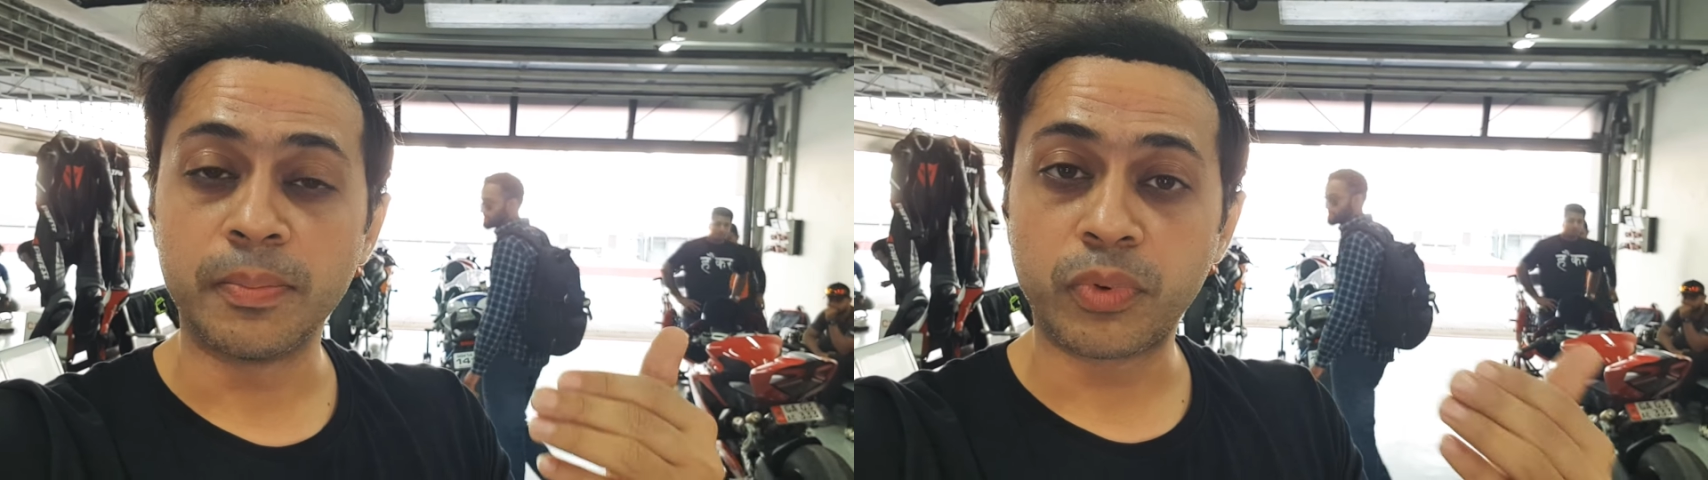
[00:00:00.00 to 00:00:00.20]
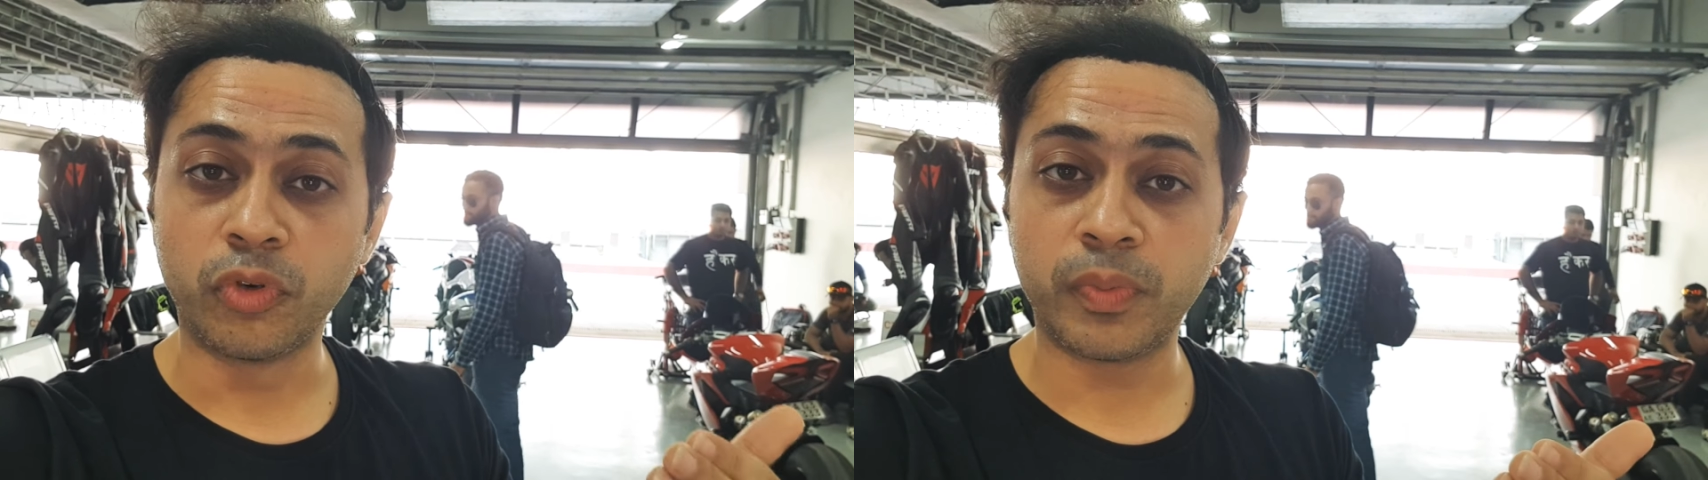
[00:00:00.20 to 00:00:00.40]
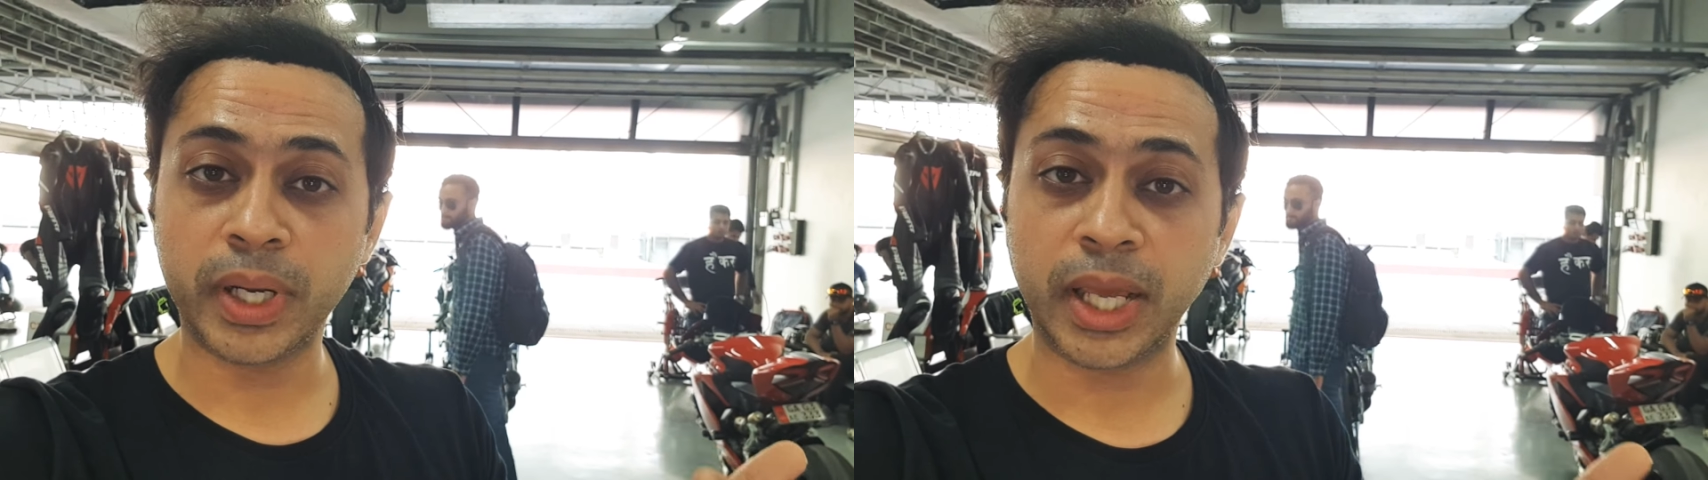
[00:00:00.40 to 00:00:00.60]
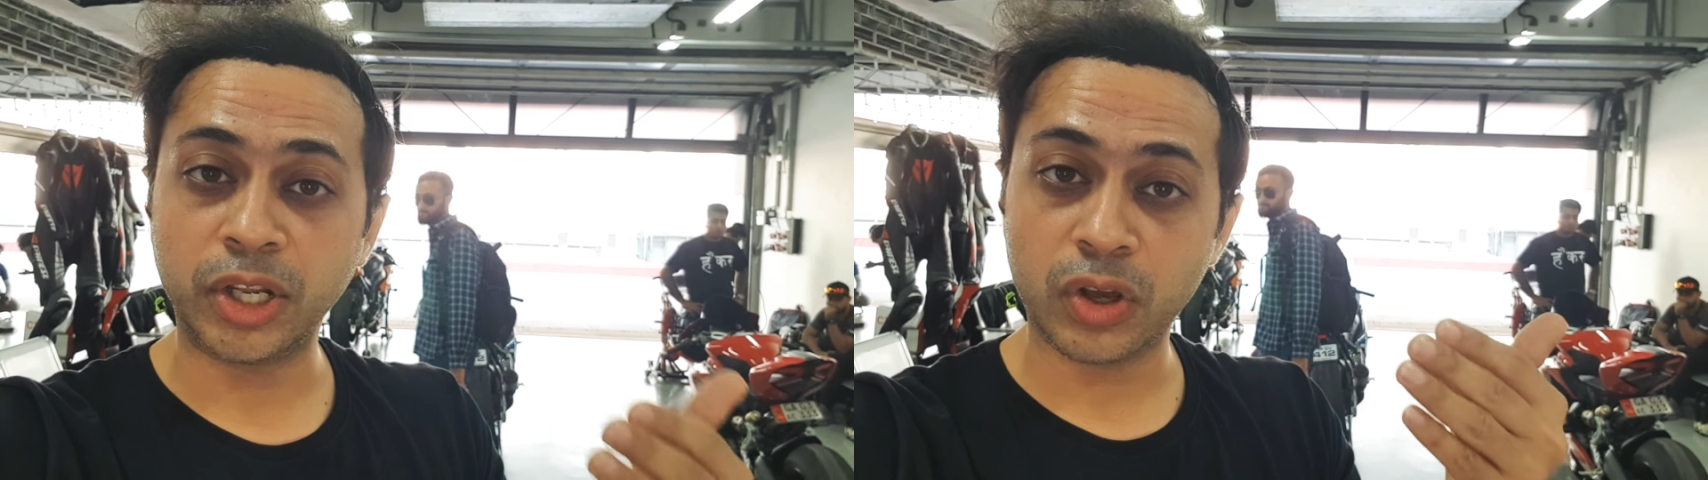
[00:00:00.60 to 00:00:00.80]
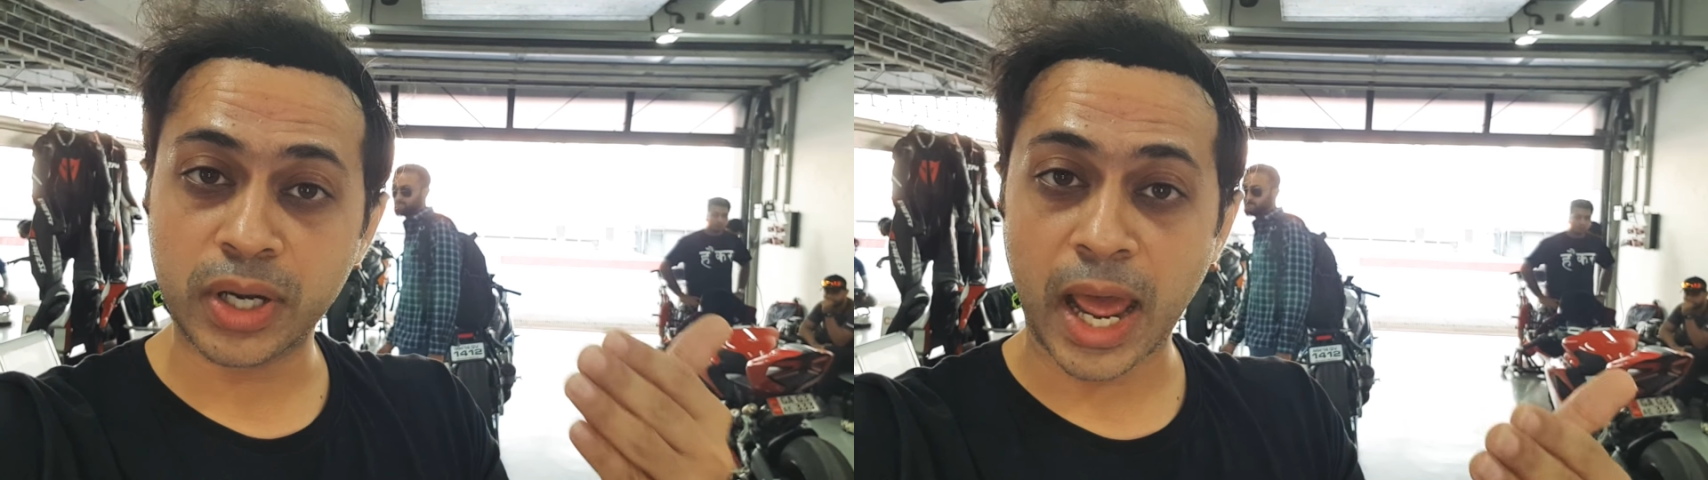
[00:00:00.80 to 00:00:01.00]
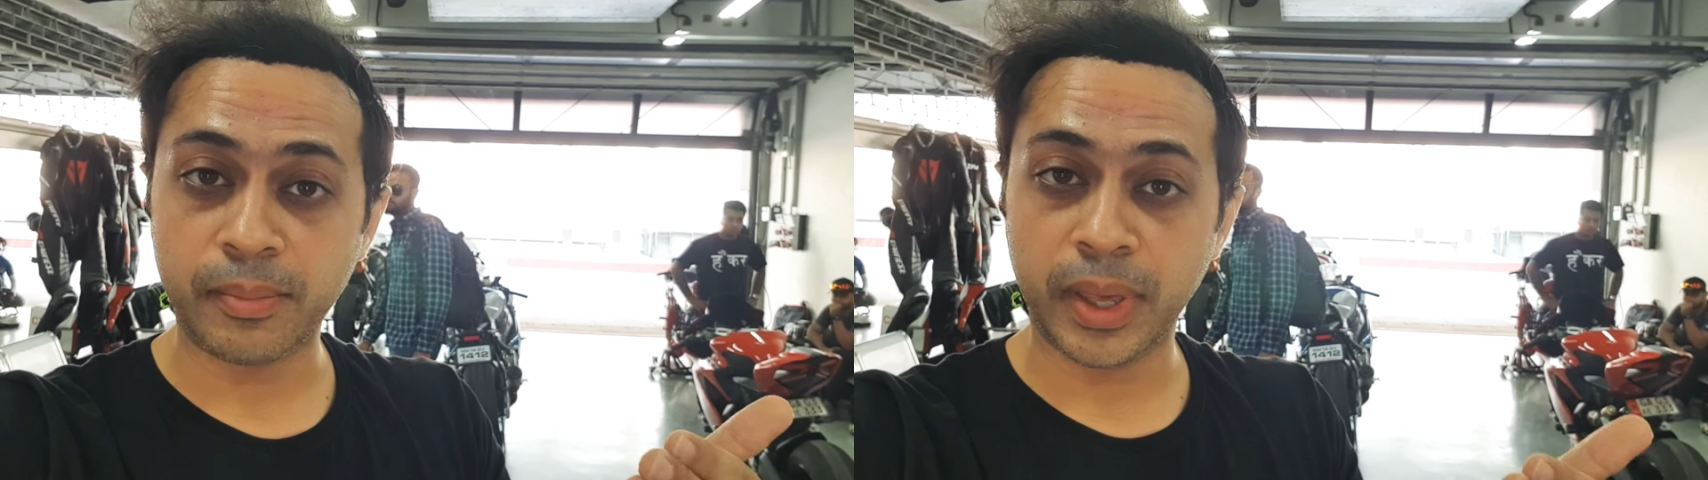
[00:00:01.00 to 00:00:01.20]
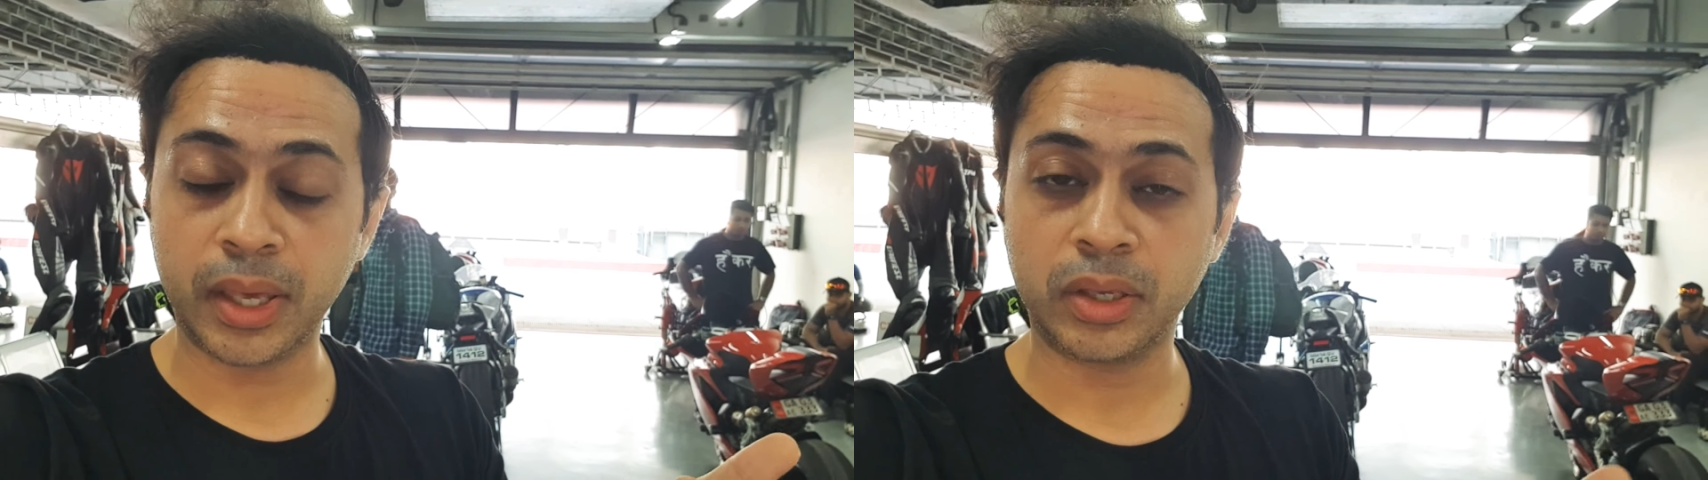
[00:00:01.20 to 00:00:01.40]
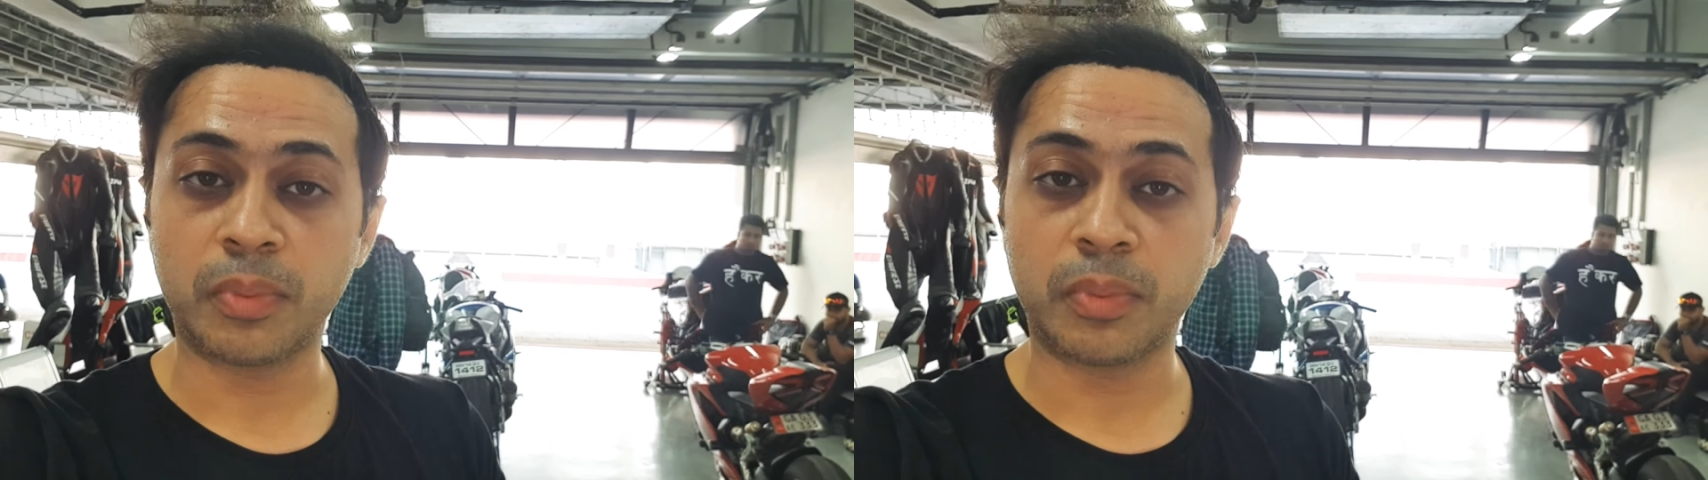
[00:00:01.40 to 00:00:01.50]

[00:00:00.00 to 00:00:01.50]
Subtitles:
improvement in your timing,